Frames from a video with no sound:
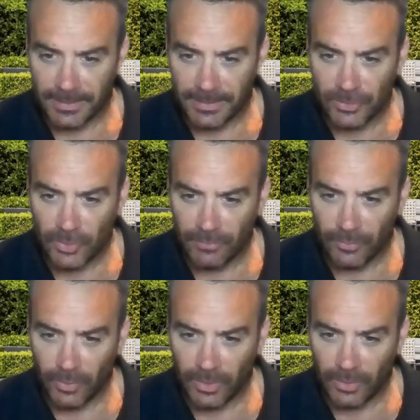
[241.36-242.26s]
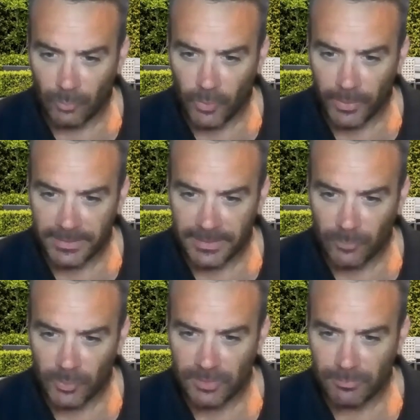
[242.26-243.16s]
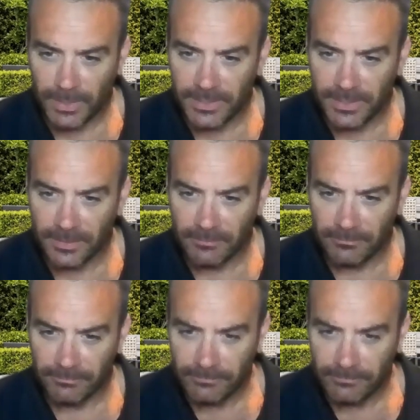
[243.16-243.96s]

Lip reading: Design File Warrior said, what's bleaching,